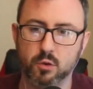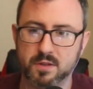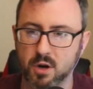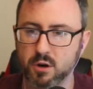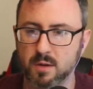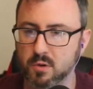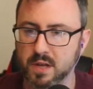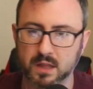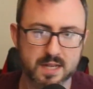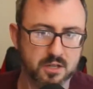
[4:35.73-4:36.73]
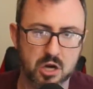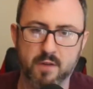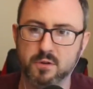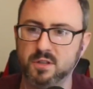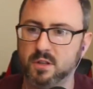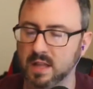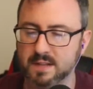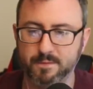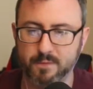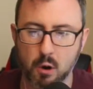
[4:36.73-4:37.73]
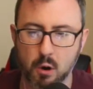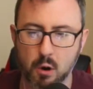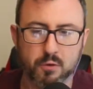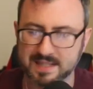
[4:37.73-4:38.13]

Darnell Mooney less coverage, less focus,